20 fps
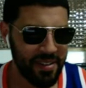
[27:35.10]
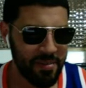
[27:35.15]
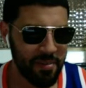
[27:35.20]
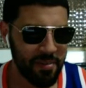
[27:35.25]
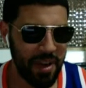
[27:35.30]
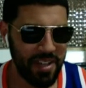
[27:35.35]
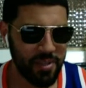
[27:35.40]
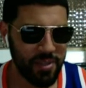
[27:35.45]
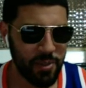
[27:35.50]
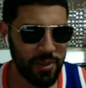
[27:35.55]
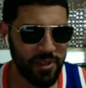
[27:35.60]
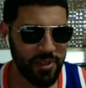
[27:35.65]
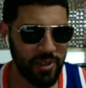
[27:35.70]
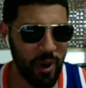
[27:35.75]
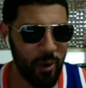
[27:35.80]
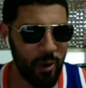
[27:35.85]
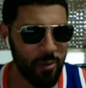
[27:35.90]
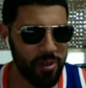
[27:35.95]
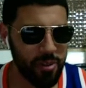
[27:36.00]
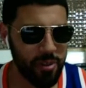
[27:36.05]
Might as well
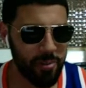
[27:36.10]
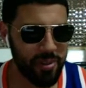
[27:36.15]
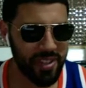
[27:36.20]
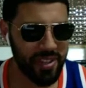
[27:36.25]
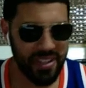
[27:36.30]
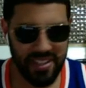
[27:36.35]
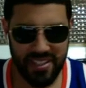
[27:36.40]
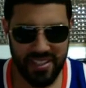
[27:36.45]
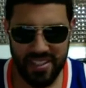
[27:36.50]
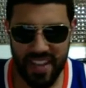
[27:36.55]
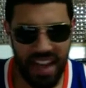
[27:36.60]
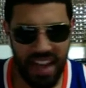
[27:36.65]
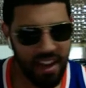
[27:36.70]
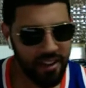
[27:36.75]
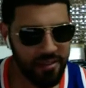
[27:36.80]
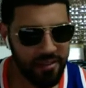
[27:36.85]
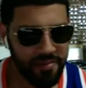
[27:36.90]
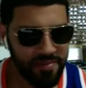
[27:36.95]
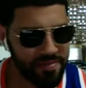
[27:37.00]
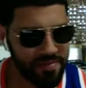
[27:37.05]
start with the prediction
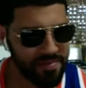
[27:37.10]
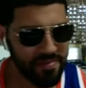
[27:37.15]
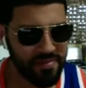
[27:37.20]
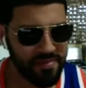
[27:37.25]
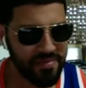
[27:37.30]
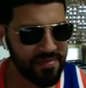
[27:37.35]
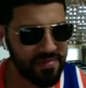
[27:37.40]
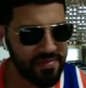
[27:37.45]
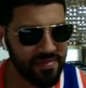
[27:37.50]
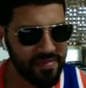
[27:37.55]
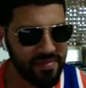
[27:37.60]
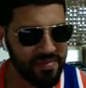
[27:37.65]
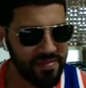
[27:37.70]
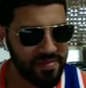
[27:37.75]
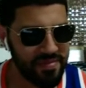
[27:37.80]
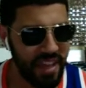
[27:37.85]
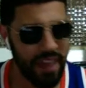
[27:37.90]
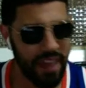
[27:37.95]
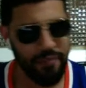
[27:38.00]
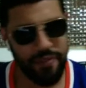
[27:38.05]
now.
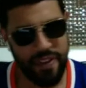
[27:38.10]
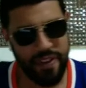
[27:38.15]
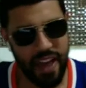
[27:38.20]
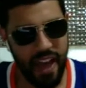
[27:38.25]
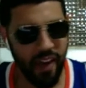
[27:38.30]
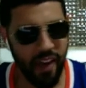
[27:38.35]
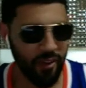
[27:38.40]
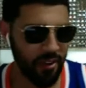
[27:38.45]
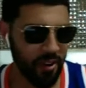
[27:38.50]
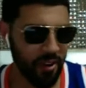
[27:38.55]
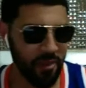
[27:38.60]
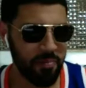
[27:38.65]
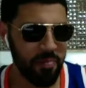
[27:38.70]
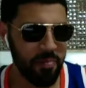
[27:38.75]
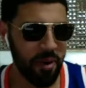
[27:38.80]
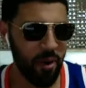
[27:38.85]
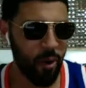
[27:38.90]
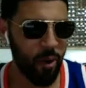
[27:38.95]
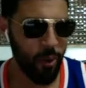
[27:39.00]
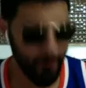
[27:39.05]
Not for the outcome,
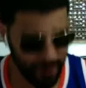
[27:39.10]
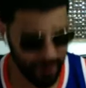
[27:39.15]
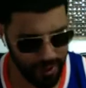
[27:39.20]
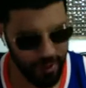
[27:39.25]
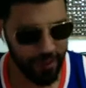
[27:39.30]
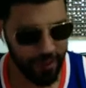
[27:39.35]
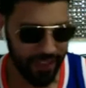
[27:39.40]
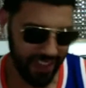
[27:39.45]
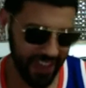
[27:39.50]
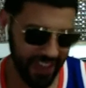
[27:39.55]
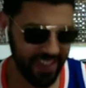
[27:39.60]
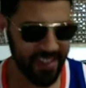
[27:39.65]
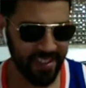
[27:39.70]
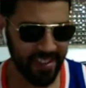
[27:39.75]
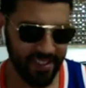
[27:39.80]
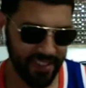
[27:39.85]
but who do you think